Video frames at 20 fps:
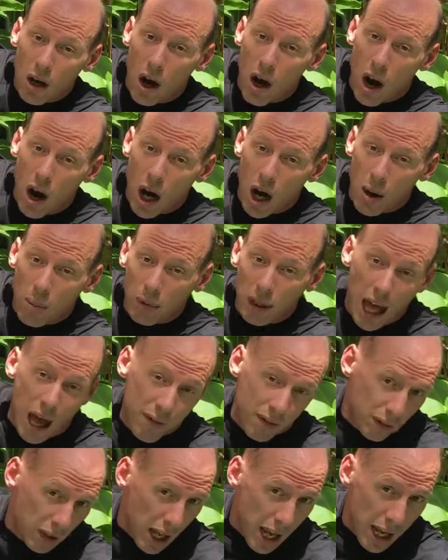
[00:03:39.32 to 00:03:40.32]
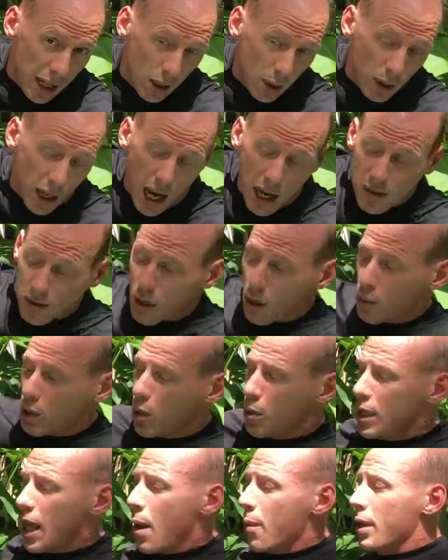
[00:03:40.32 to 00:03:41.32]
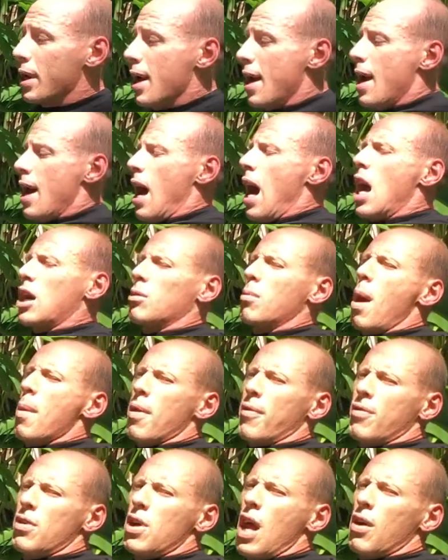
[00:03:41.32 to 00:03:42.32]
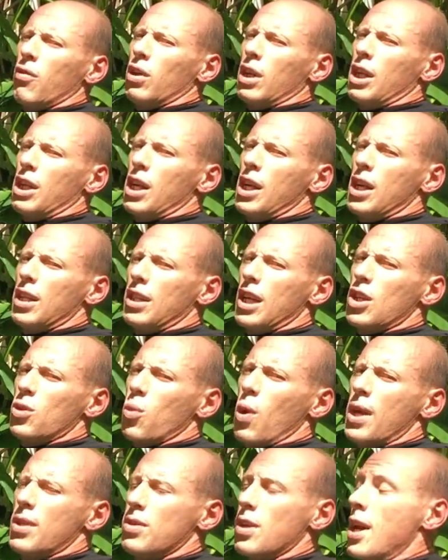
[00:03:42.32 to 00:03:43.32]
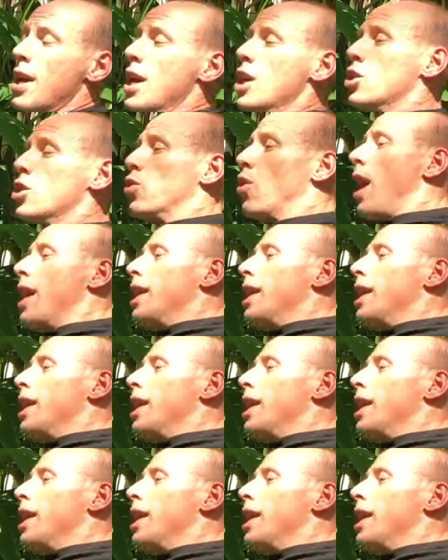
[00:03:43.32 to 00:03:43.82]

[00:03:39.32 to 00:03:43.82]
arm, left leg. Okay, so we're doing that one. Remember, if you're not really good at these ones, try